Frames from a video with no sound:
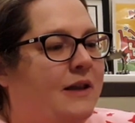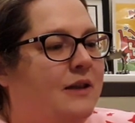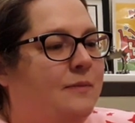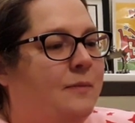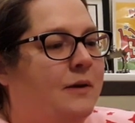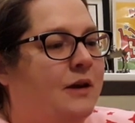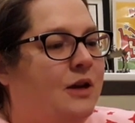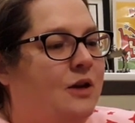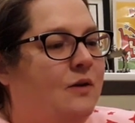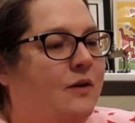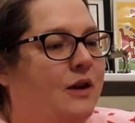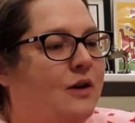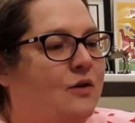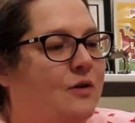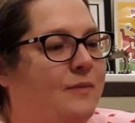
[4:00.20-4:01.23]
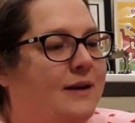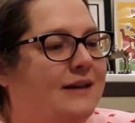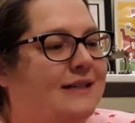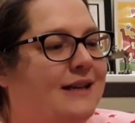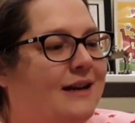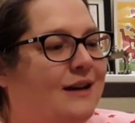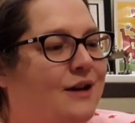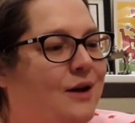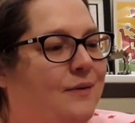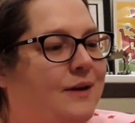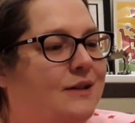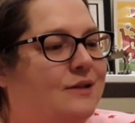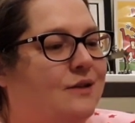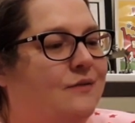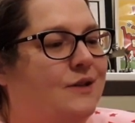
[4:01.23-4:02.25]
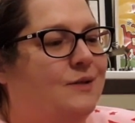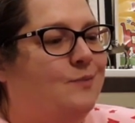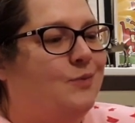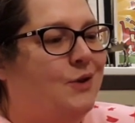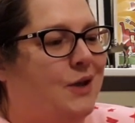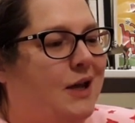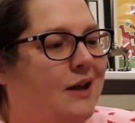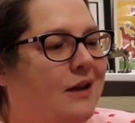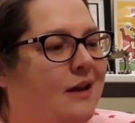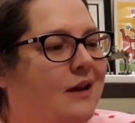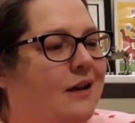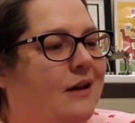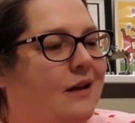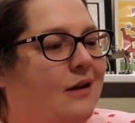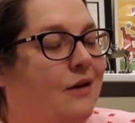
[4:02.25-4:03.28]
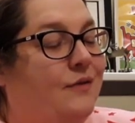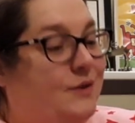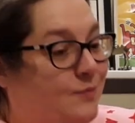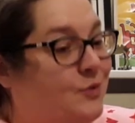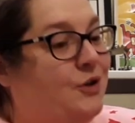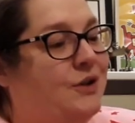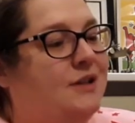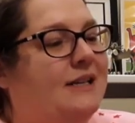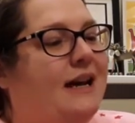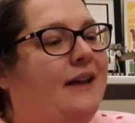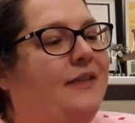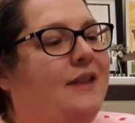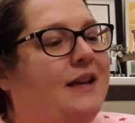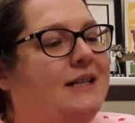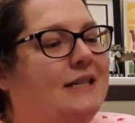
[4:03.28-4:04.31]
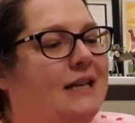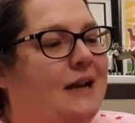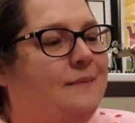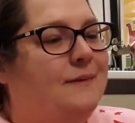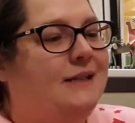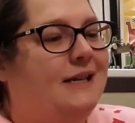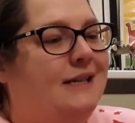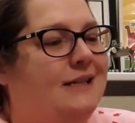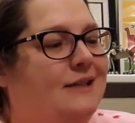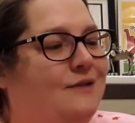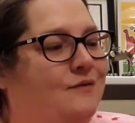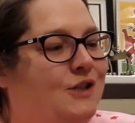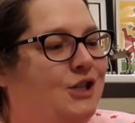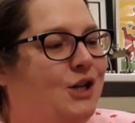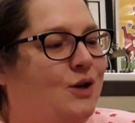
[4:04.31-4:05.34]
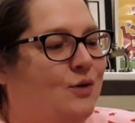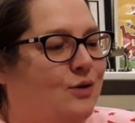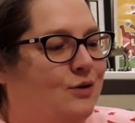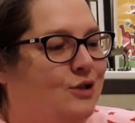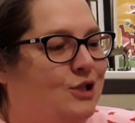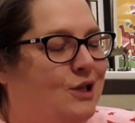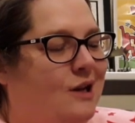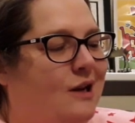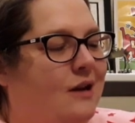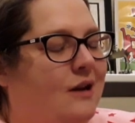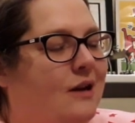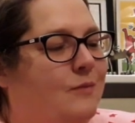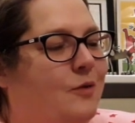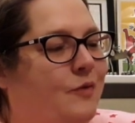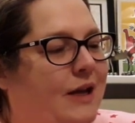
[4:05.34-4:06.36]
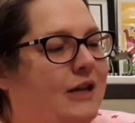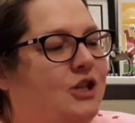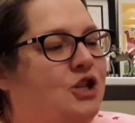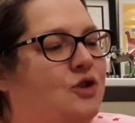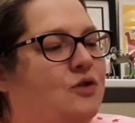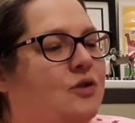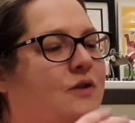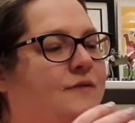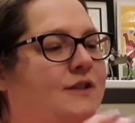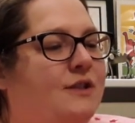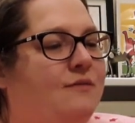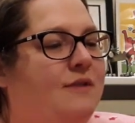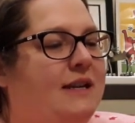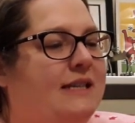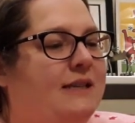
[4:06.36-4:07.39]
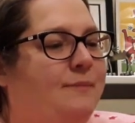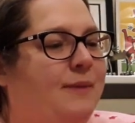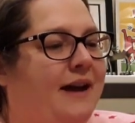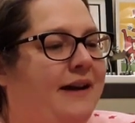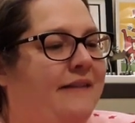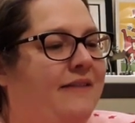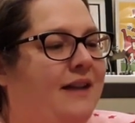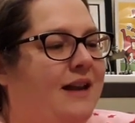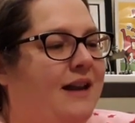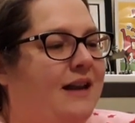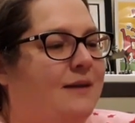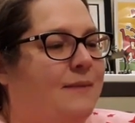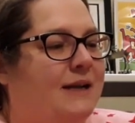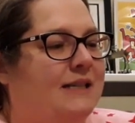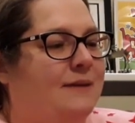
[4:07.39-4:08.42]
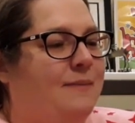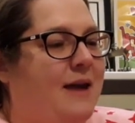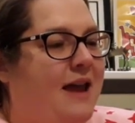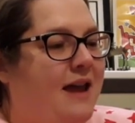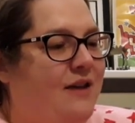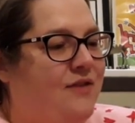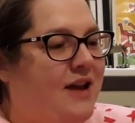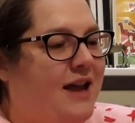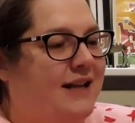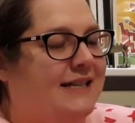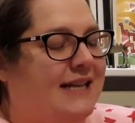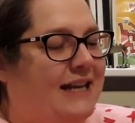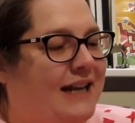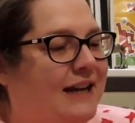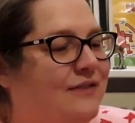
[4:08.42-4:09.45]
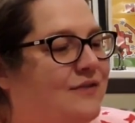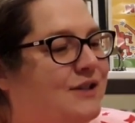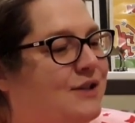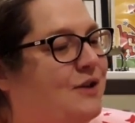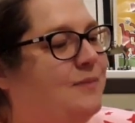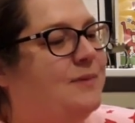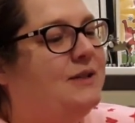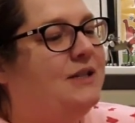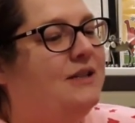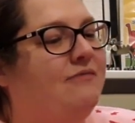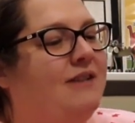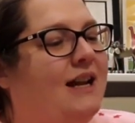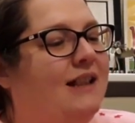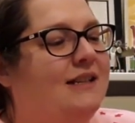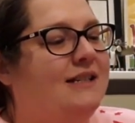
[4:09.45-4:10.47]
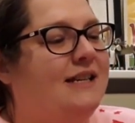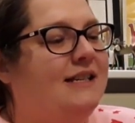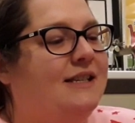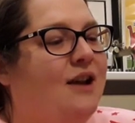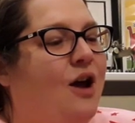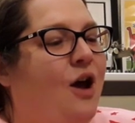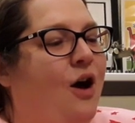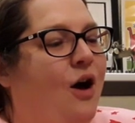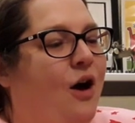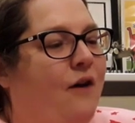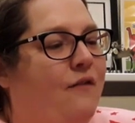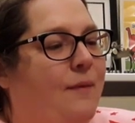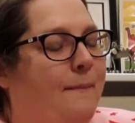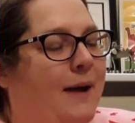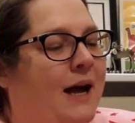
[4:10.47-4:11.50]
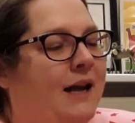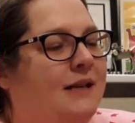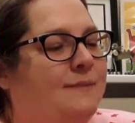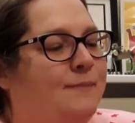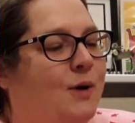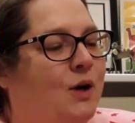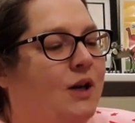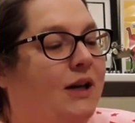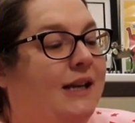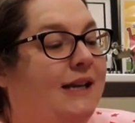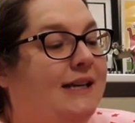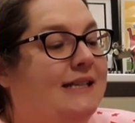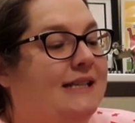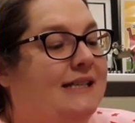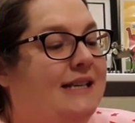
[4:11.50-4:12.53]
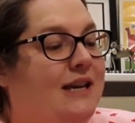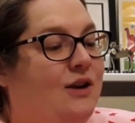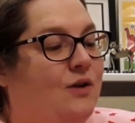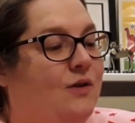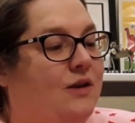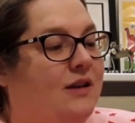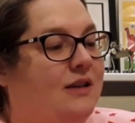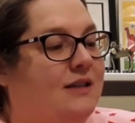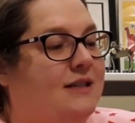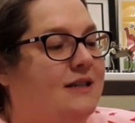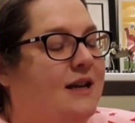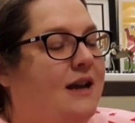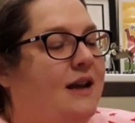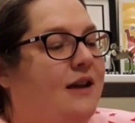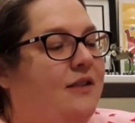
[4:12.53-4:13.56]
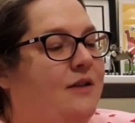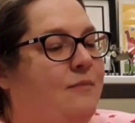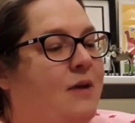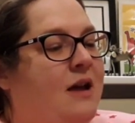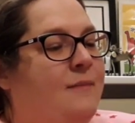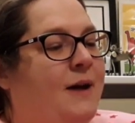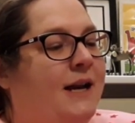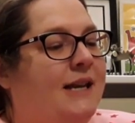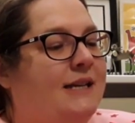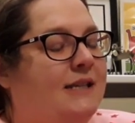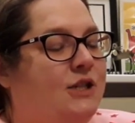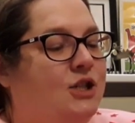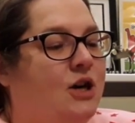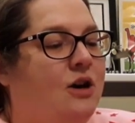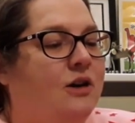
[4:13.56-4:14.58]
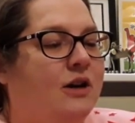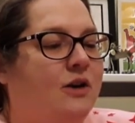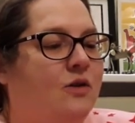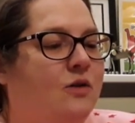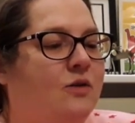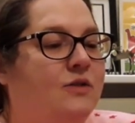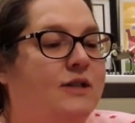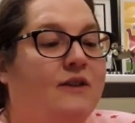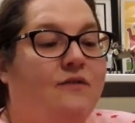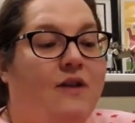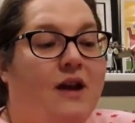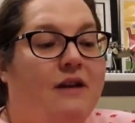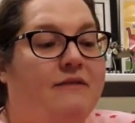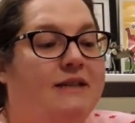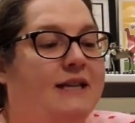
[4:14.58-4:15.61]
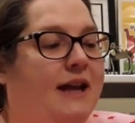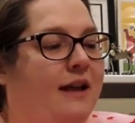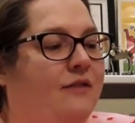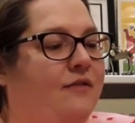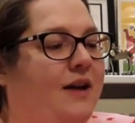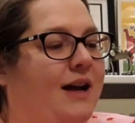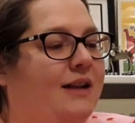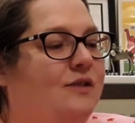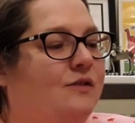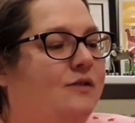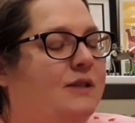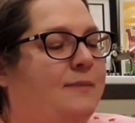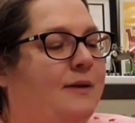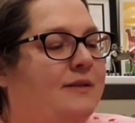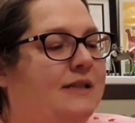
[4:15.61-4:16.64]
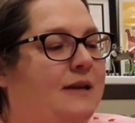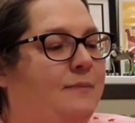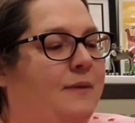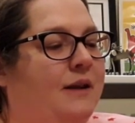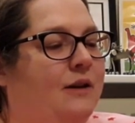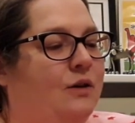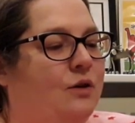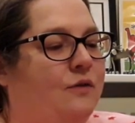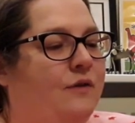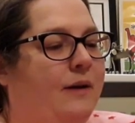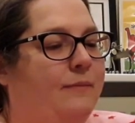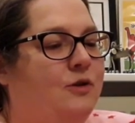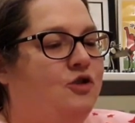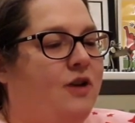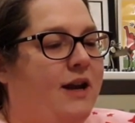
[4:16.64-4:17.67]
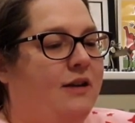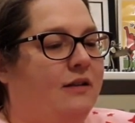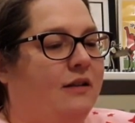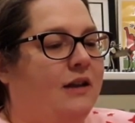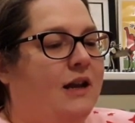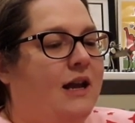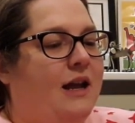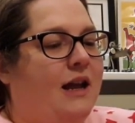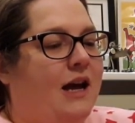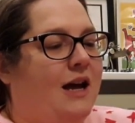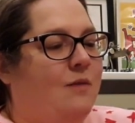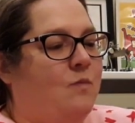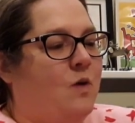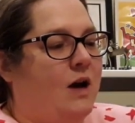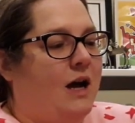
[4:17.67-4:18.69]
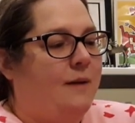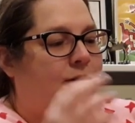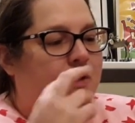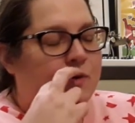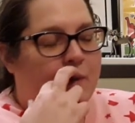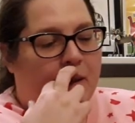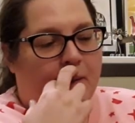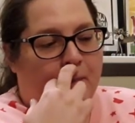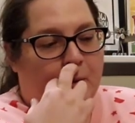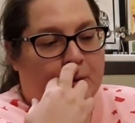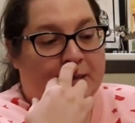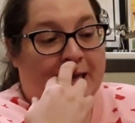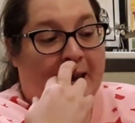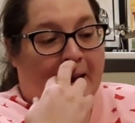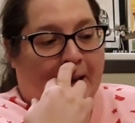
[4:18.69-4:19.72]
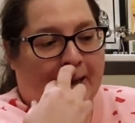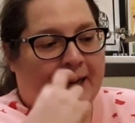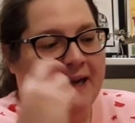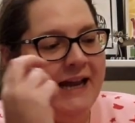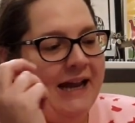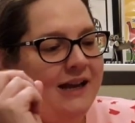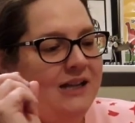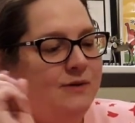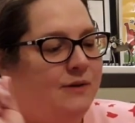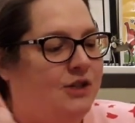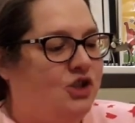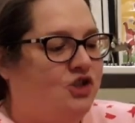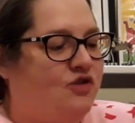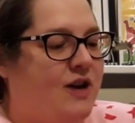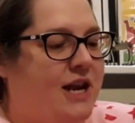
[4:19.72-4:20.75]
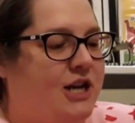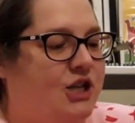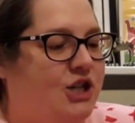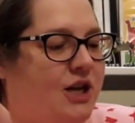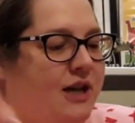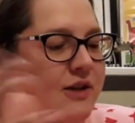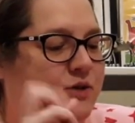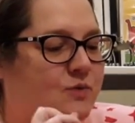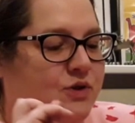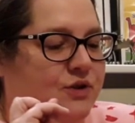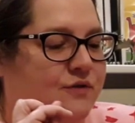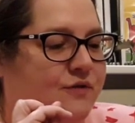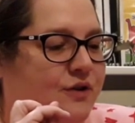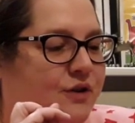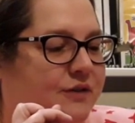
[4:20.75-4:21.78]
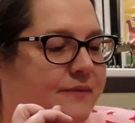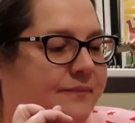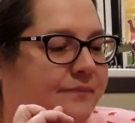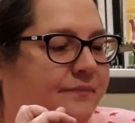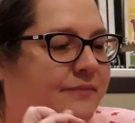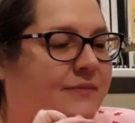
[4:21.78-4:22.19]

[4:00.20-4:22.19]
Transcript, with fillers: by the peculiar comings and goings of his brother, of his brothers at their dilapidated fishing hut, but then she uncovers the reason behind their enigmatic behaviour, and her life is open to the realities of a mind boggling secret. The Merman is a dark and haunting fairy tale for adults about sibling love and betrayal, and what happens when the mundane collides with the strange and wonderful.